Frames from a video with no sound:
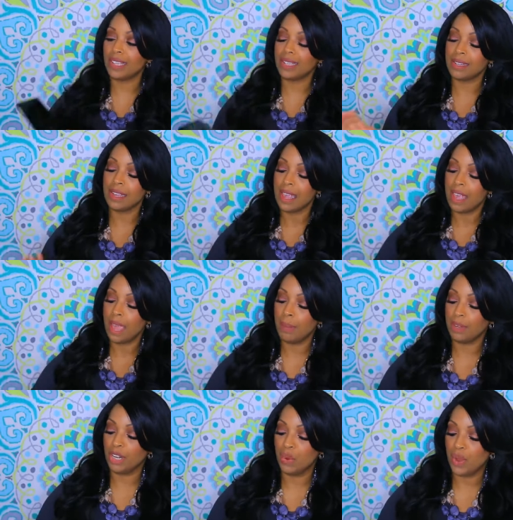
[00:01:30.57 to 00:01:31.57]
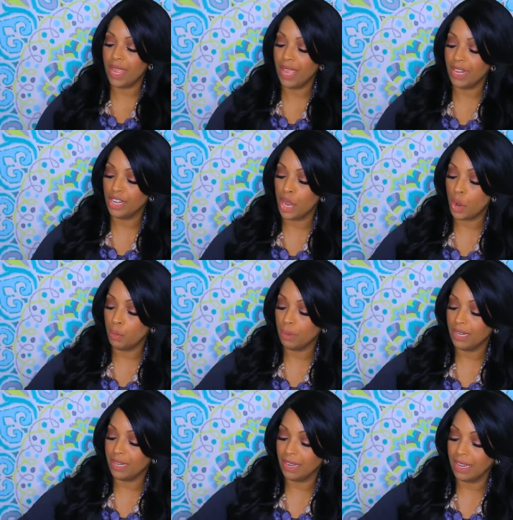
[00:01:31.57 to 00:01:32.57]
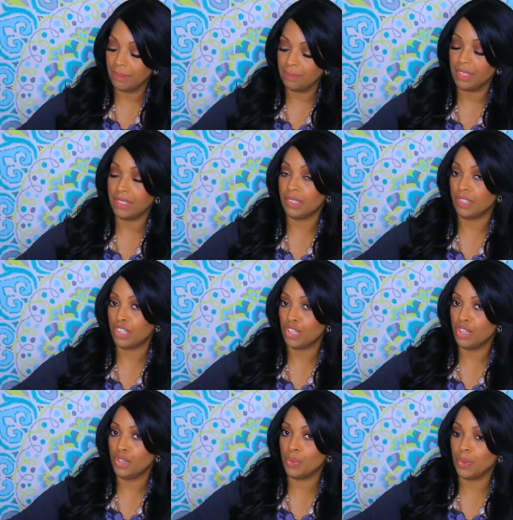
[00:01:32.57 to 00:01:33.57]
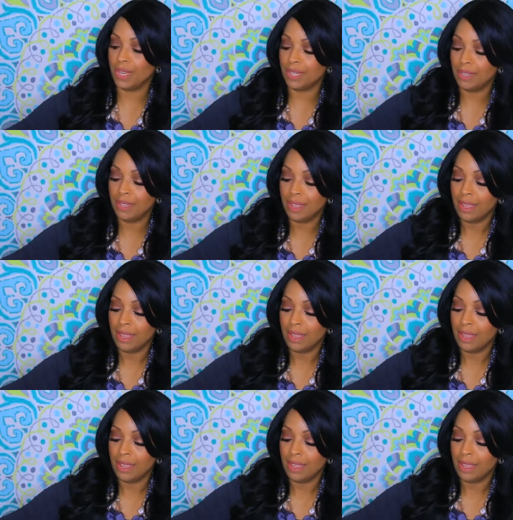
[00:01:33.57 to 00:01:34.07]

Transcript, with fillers: and I'm going to go ahead and open it up. This is the new one.